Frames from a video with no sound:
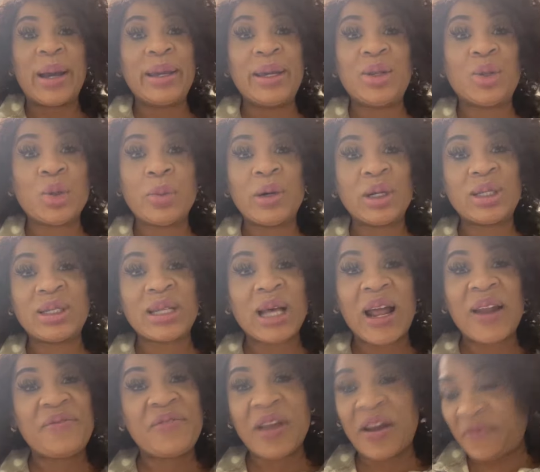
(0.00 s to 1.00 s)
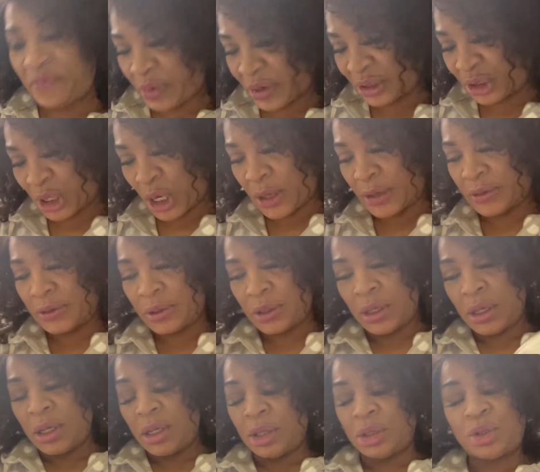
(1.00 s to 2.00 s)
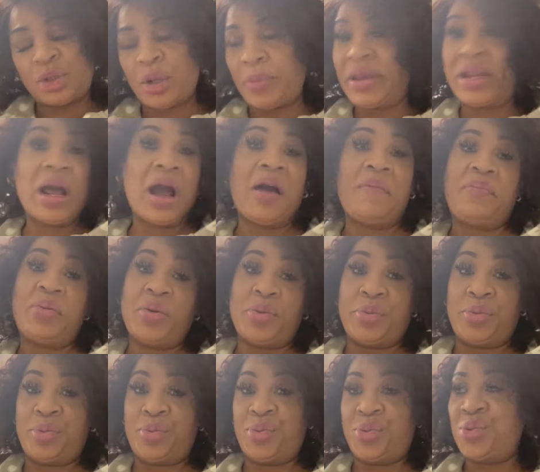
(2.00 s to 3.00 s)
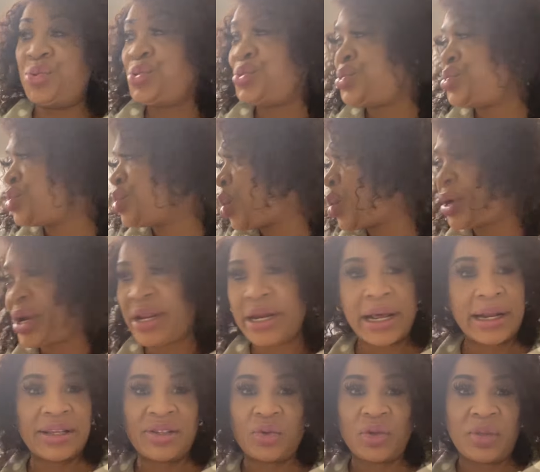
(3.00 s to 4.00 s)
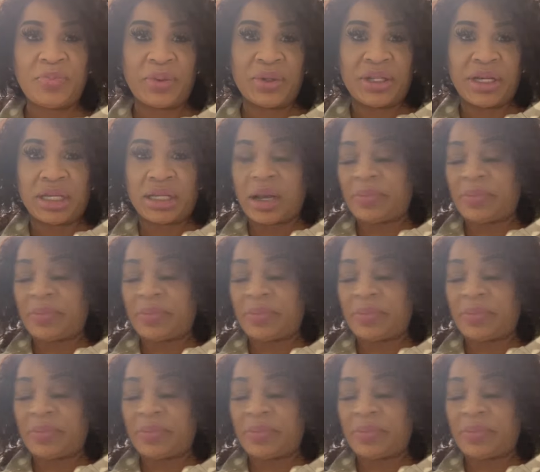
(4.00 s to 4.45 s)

to eat too much salt for your pressure. So me now put none in the sweet potato